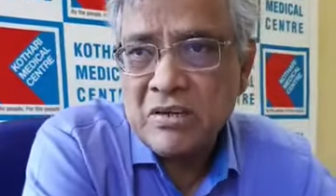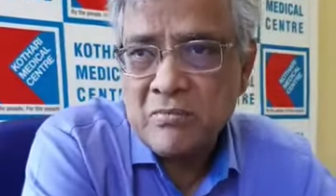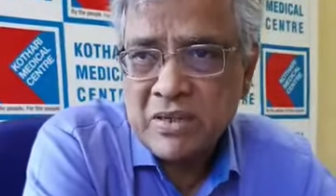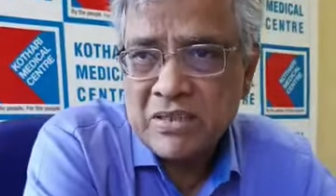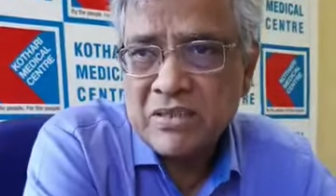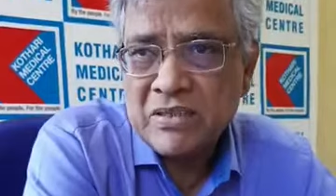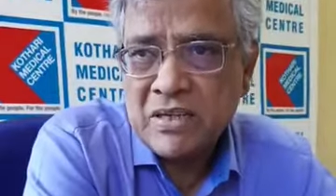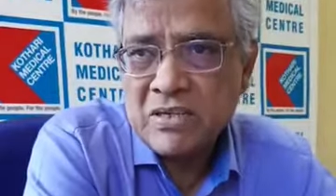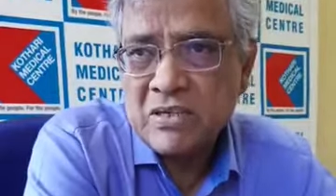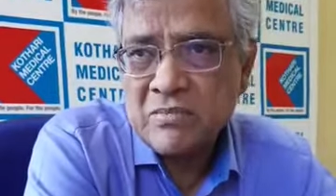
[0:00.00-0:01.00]
But
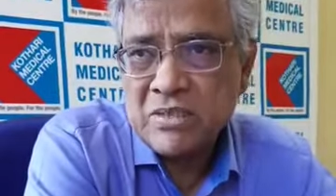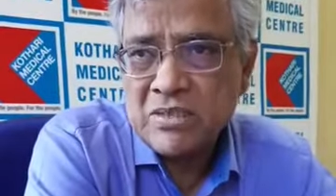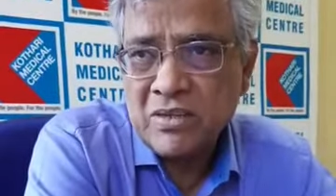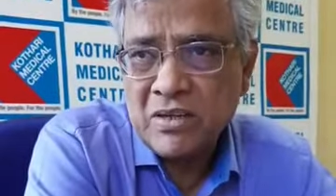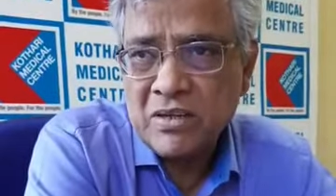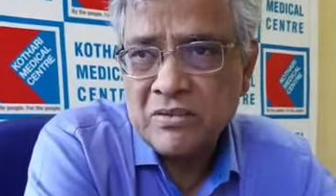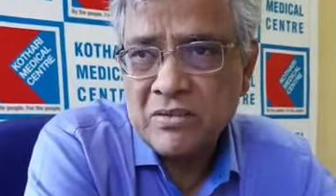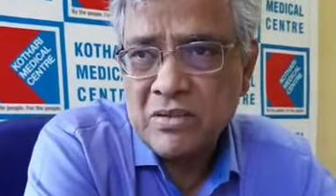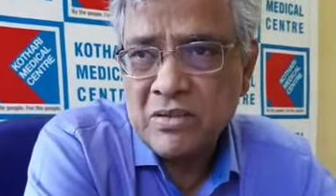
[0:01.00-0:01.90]
reduction of the salt,